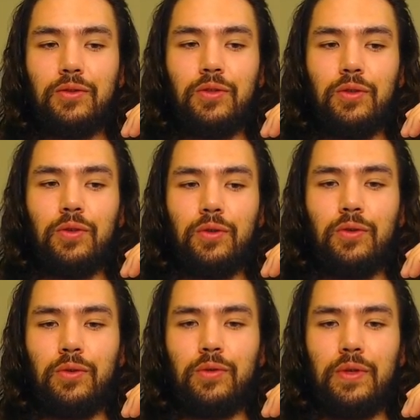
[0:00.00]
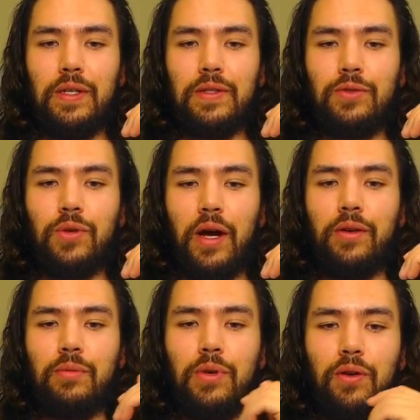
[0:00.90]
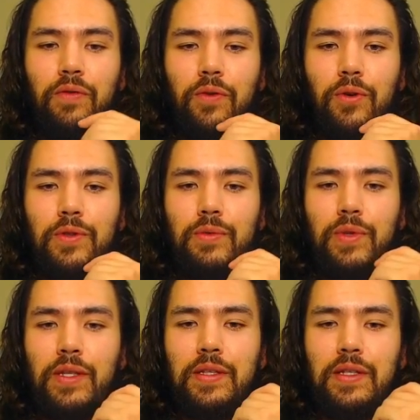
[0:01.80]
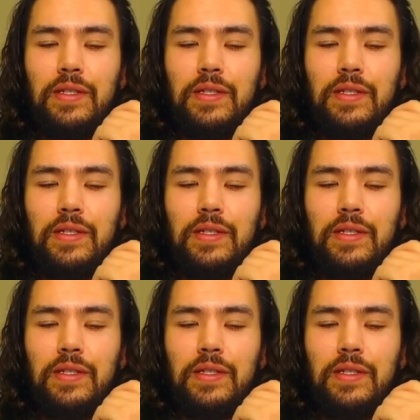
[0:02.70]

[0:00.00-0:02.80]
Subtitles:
to this Drowning Mirror Force and can